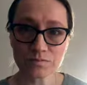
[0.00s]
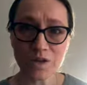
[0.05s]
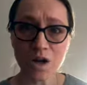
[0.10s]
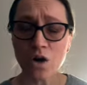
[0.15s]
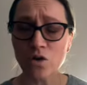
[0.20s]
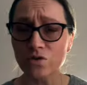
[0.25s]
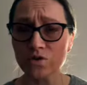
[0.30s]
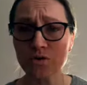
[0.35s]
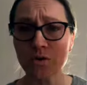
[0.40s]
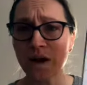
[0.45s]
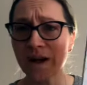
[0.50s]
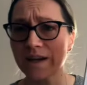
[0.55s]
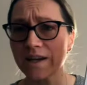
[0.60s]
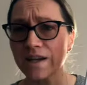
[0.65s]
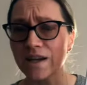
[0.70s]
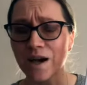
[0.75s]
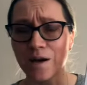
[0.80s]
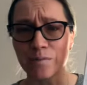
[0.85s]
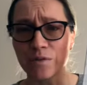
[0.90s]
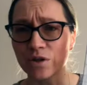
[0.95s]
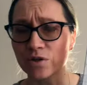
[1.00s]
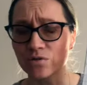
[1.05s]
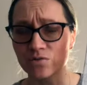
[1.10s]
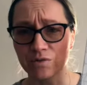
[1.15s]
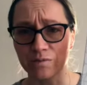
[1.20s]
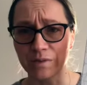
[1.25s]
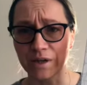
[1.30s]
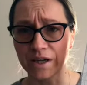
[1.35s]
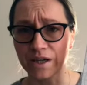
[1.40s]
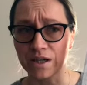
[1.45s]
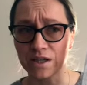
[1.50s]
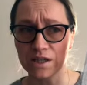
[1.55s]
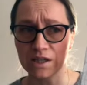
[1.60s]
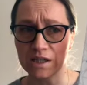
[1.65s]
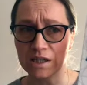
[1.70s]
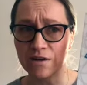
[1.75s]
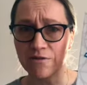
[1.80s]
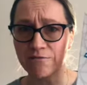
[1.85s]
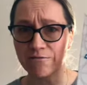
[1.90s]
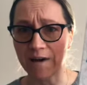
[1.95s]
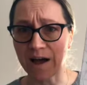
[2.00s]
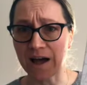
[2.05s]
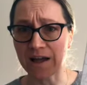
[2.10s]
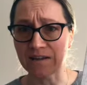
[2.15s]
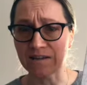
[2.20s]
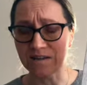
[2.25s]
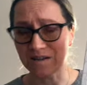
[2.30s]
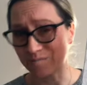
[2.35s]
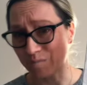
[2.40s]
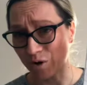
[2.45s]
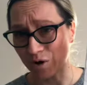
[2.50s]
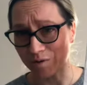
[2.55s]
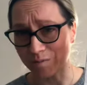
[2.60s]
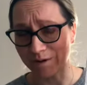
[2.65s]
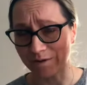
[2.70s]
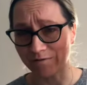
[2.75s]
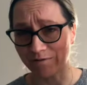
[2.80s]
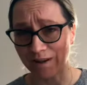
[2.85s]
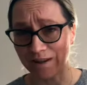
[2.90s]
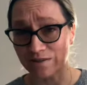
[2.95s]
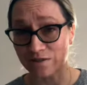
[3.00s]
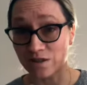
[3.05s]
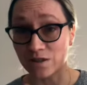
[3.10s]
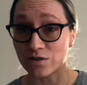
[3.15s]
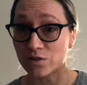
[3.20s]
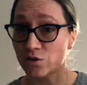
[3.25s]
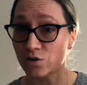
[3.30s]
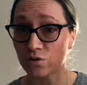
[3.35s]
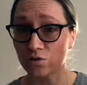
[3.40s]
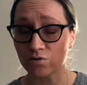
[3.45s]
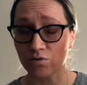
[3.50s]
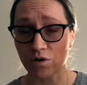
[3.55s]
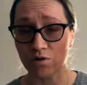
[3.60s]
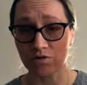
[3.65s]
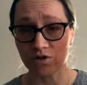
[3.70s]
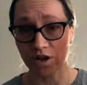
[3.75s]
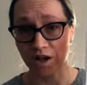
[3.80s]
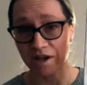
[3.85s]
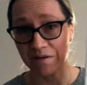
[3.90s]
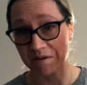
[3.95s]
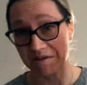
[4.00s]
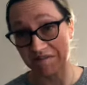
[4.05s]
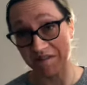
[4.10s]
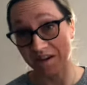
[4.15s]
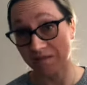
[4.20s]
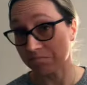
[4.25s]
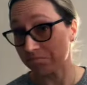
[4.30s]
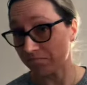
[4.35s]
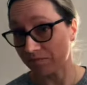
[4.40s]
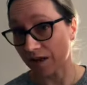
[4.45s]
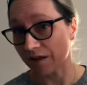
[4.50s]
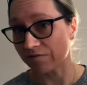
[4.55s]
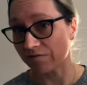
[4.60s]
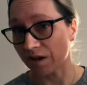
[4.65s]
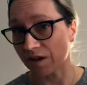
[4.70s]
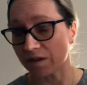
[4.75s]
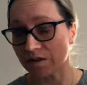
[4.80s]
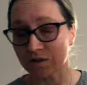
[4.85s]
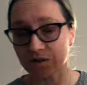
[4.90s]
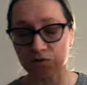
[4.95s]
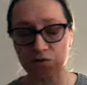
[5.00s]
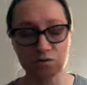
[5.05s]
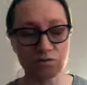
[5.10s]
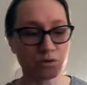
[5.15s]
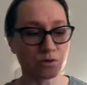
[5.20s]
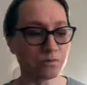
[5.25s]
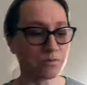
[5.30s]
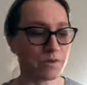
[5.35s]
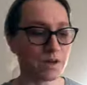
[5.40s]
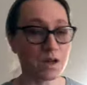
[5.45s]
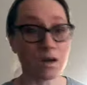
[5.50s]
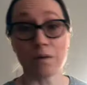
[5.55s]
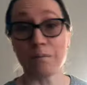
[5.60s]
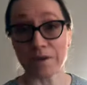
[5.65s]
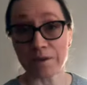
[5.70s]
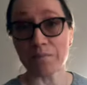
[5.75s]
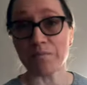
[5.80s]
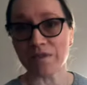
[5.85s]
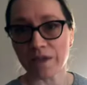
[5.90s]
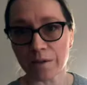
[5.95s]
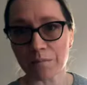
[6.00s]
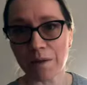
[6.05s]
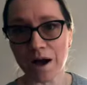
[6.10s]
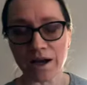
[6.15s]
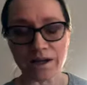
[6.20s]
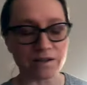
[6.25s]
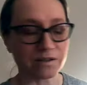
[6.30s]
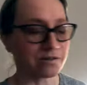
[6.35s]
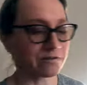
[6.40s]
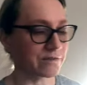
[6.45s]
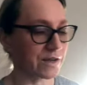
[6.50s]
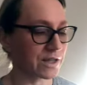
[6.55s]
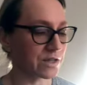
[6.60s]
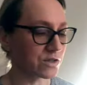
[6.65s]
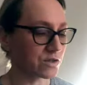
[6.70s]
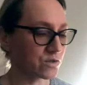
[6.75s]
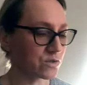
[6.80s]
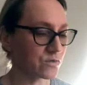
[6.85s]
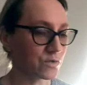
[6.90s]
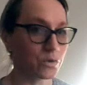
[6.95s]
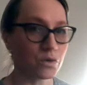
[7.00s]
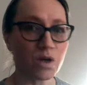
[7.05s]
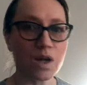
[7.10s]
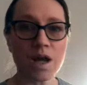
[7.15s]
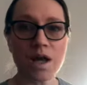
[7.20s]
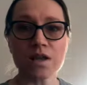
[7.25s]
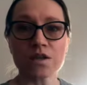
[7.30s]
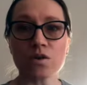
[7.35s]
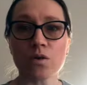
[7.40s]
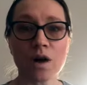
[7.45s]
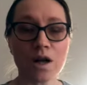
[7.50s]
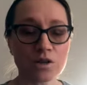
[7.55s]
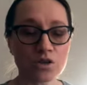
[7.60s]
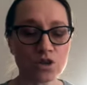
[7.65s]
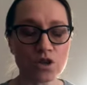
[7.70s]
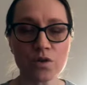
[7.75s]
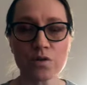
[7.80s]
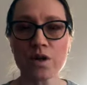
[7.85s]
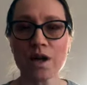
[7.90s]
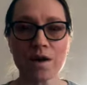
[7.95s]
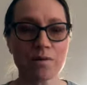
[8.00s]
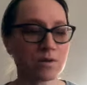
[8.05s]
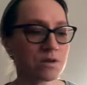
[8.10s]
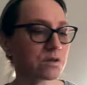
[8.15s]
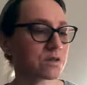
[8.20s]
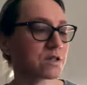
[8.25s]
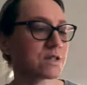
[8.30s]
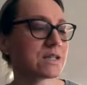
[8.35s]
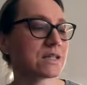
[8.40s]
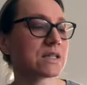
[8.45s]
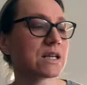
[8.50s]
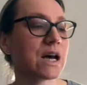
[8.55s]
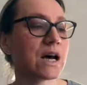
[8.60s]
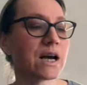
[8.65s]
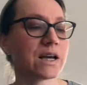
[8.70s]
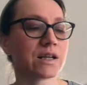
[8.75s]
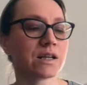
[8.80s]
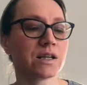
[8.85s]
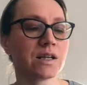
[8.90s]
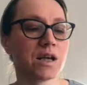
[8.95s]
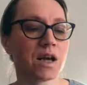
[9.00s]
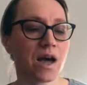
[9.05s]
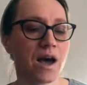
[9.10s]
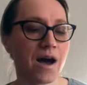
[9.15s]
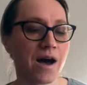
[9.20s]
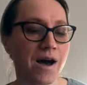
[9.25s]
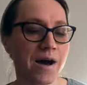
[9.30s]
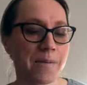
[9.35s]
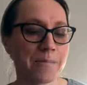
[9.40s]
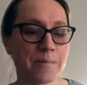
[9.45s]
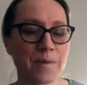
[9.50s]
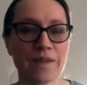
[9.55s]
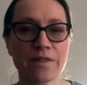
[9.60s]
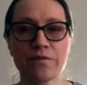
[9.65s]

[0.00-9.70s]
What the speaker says: also any amigurumi fans and Pokemon fans that do crochet, I think they find it useful. I mean, they might find it useful. So I'll show you how it looks inside. I'll